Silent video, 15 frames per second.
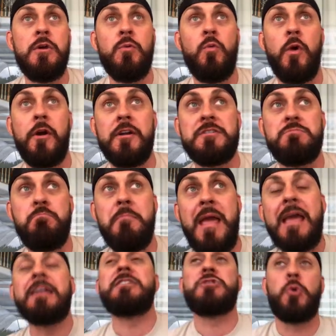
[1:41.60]
where it's
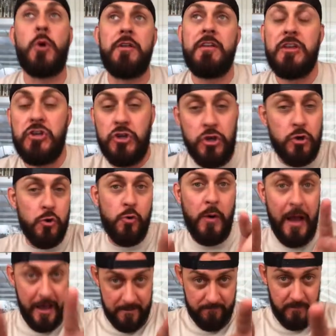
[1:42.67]
mandatory that you,
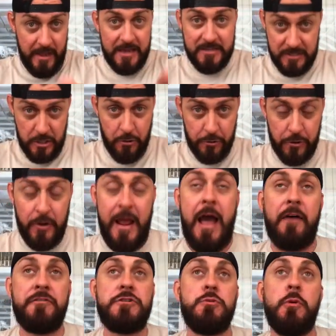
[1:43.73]
as the owner,
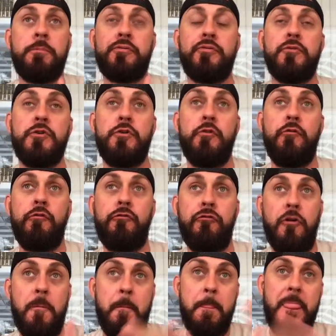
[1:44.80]
have to approve
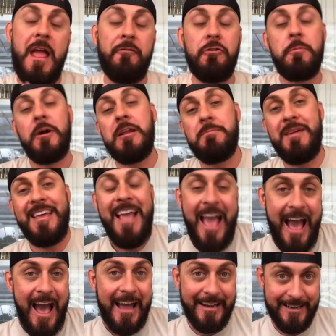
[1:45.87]
everybody being
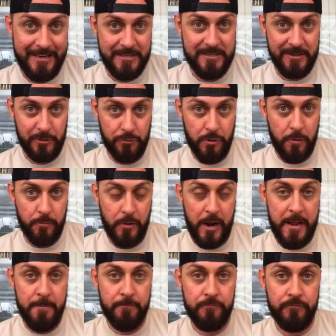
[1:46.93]
added into the group,
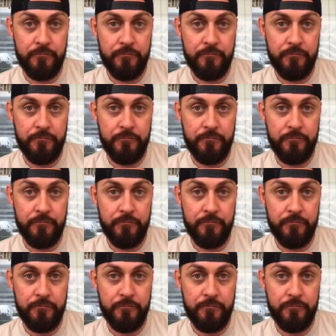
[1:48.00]
right?